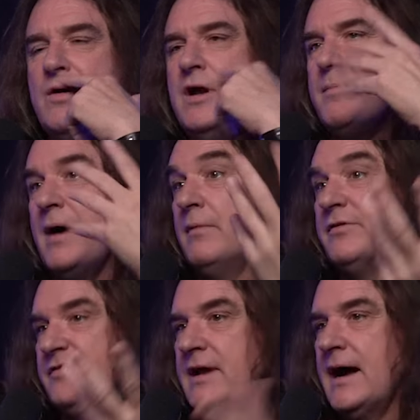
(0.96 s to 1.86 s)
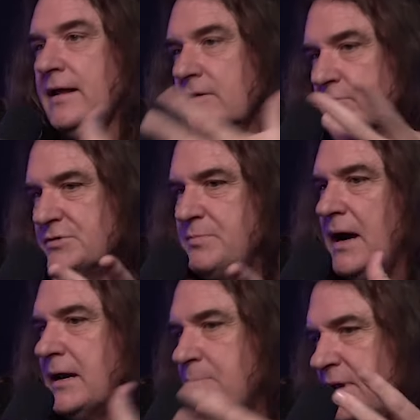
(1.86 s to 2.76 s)
up, I was the guy that was
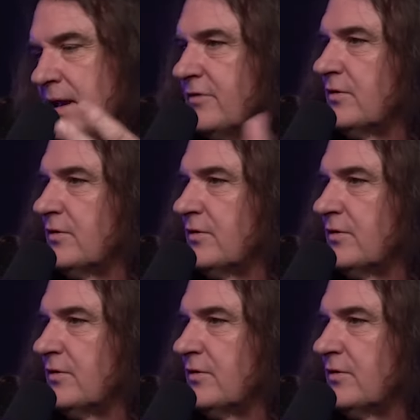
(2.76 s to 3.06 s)
buying PA.